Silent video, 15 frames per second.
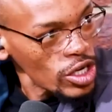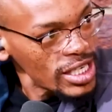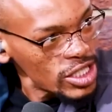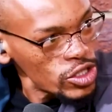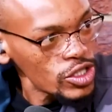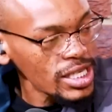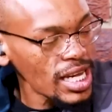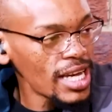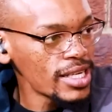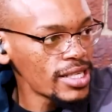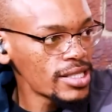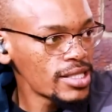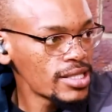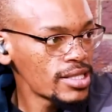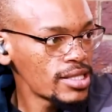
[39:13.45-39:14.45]
needs to sign
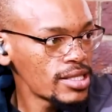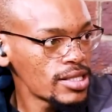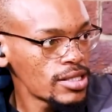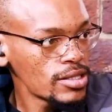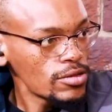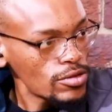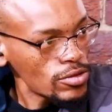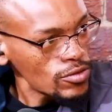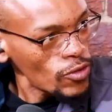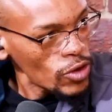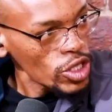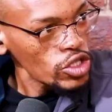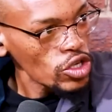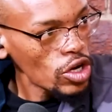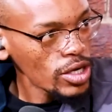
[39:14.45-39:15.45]
for the
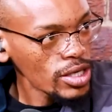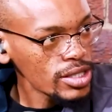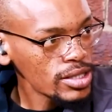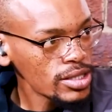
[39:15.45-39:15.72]
song.